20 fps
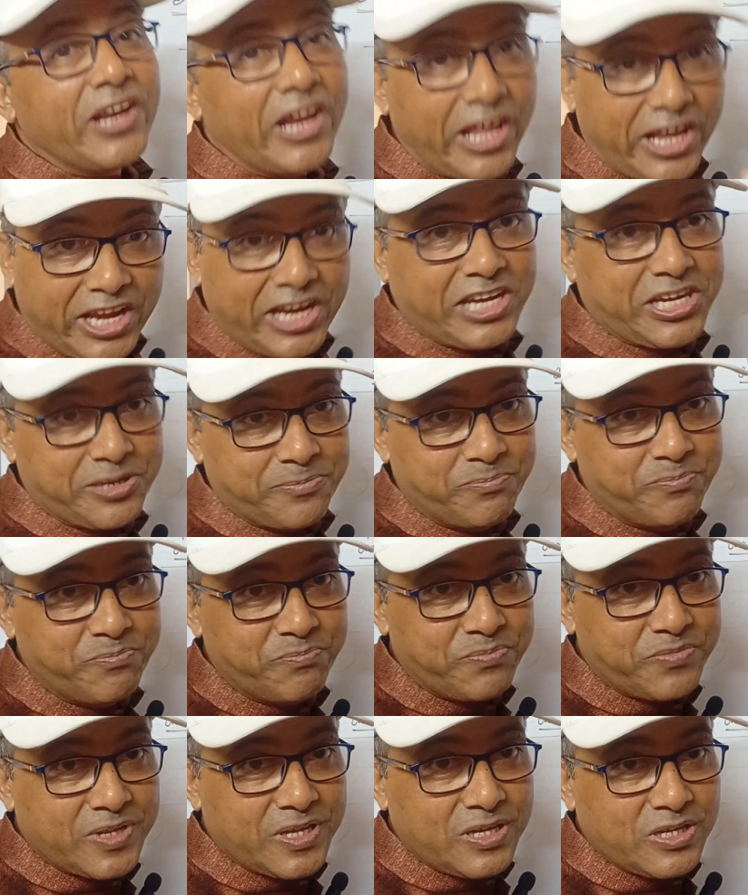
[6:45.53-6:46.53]
negative,
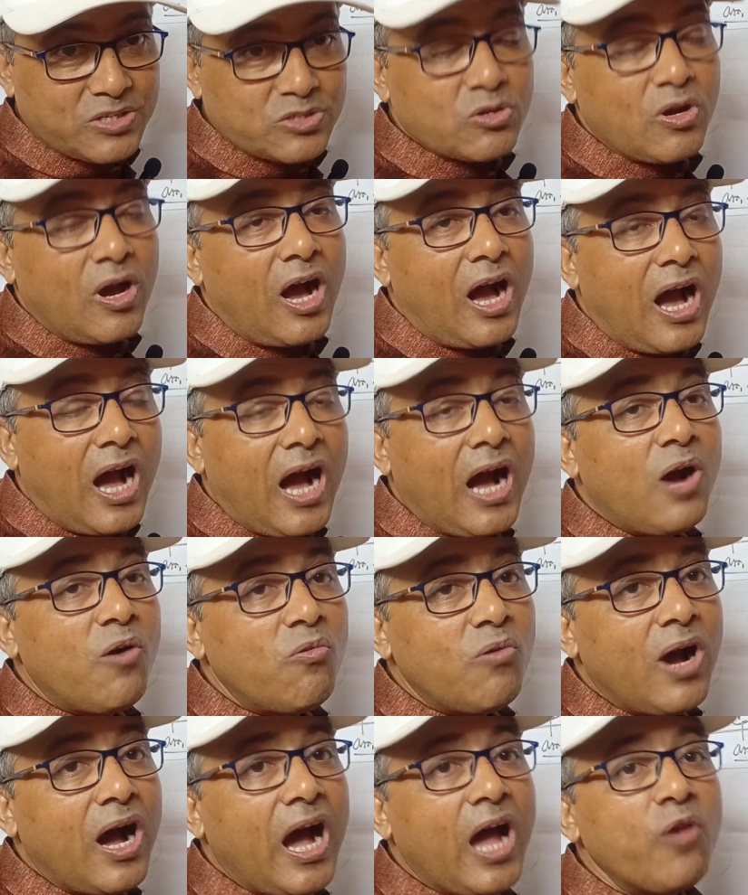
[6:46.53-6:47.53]
so
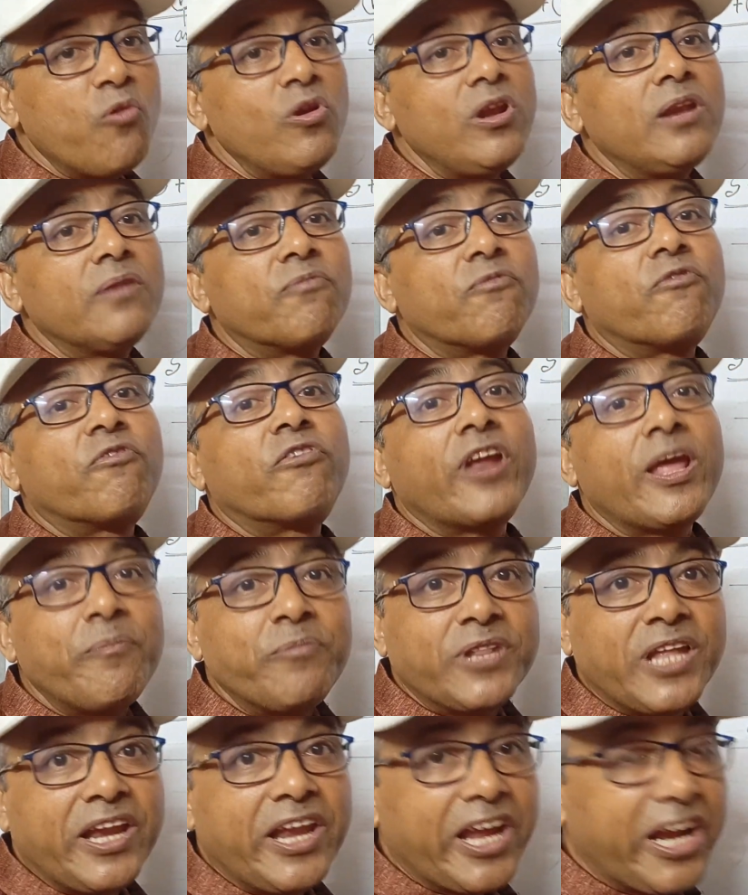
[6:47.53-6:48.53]
how I will frame the